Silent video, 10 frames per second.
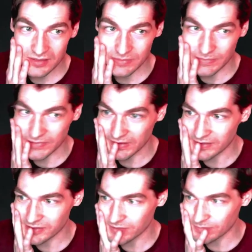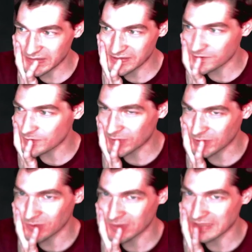But I shouldn't be super
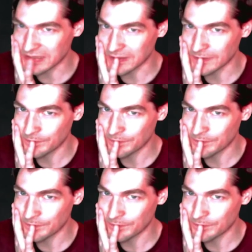greedy.